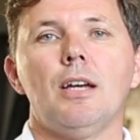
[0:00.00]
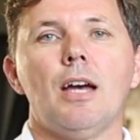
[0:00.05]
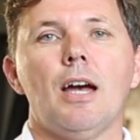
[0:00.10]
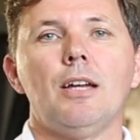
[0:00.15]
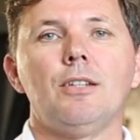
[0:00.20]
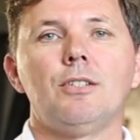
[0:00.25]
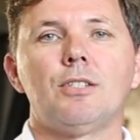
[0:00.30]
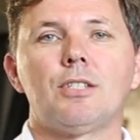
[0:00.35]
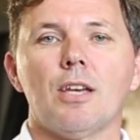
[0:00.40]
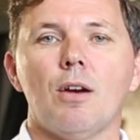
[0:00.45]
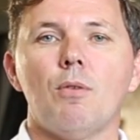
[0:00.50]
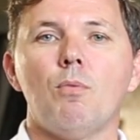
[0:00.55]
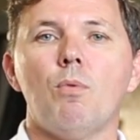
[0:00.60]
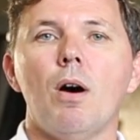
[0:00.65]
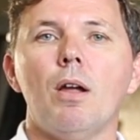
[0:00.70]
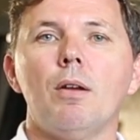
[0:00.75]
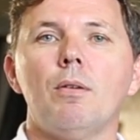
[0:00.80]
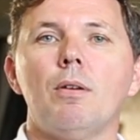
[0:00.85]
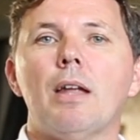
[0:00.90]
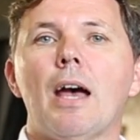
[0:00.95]
And so
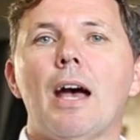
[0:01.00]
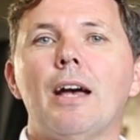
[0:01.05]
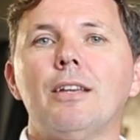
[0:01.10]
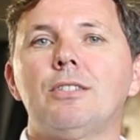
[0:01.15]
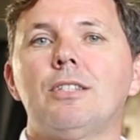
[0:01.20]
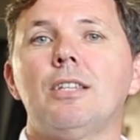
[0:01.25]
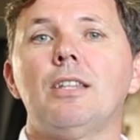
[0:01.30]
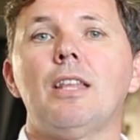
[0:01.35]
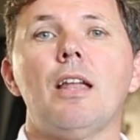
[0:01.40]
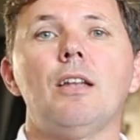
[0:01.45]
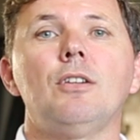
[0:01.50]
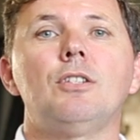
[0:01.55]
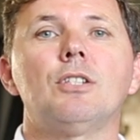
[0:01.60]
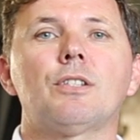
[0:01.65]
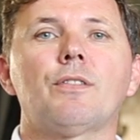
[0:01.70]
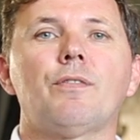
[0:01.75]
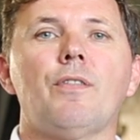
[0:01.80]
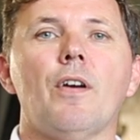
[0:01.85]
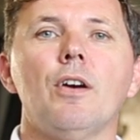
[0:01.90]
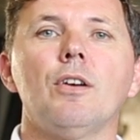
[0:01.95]
one has to then
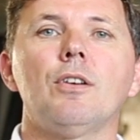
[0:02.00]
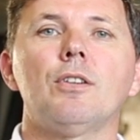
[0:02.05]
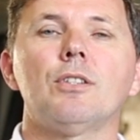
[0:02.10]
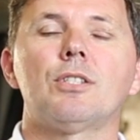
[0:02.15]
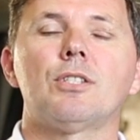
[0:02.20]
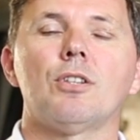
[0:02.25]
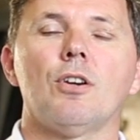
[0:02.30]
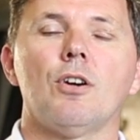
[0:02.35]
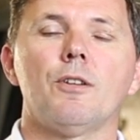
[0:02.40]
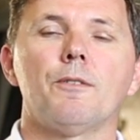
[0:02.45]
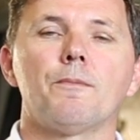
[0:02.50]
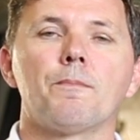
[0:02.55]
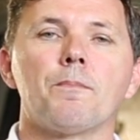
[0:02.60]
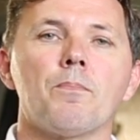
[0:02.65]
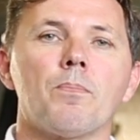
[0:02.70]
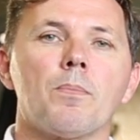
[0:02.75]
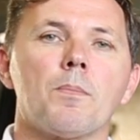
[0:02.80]
just focus on